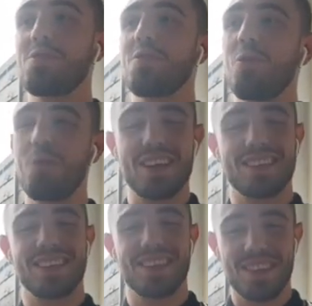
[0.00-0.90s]

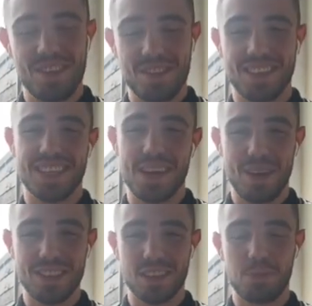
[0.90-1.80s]
Always the same
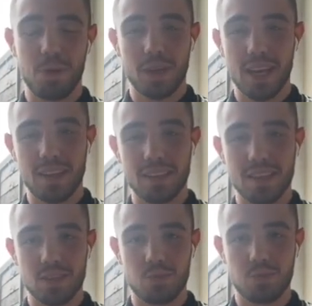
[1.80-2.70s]
answer you'll probably get
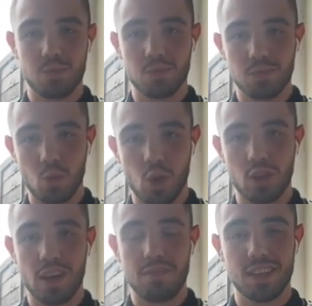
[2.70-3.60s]
is
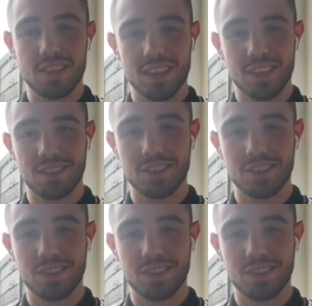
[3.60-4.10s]
world level, isn't it?